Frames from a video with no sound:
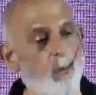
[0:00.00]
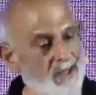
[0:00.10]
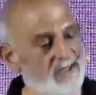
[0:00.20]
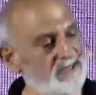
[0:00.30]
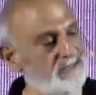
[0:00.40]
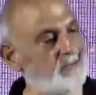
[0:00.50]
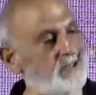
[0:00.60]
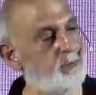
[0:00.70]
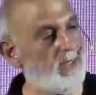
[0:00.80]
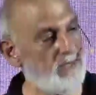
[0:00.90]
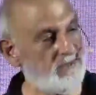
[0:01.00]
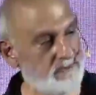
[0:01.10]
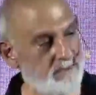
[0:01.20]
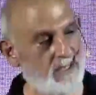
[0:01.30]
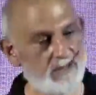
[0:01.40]
when it is required,
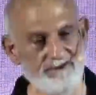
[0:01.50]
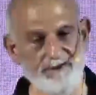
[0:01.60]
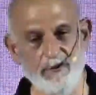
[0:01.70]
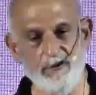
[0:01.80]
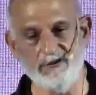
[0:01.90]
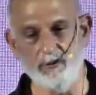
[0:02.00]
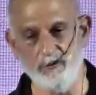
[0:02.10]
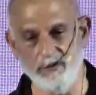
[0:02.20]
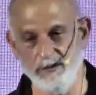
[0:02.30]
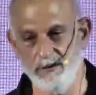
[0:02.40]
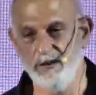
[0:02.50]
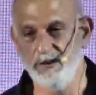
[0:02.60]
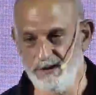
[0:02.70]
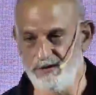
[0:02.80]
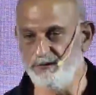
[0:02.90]
in market failures only.
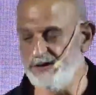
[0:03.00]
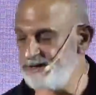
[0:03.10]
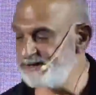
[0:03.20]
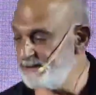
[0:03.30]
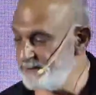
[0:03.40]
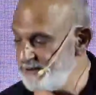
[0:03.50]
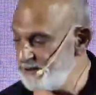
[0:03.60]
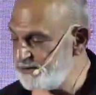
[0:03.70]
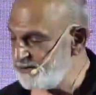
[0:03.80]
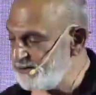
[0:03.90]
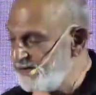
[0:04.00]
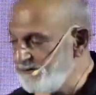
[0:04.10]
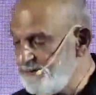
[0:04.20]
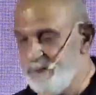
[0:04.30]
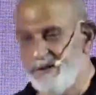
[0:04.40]
So this is the message as the
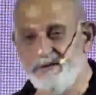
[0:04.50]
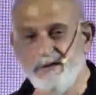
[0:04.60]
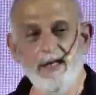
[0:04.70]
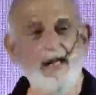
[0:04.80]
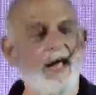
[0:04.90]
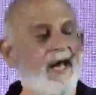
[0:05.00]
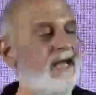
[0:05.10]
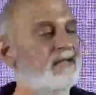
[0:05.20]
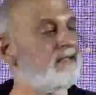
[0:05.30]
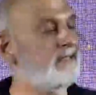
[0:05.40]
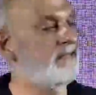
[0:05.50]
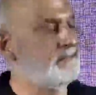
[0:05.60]
government, and the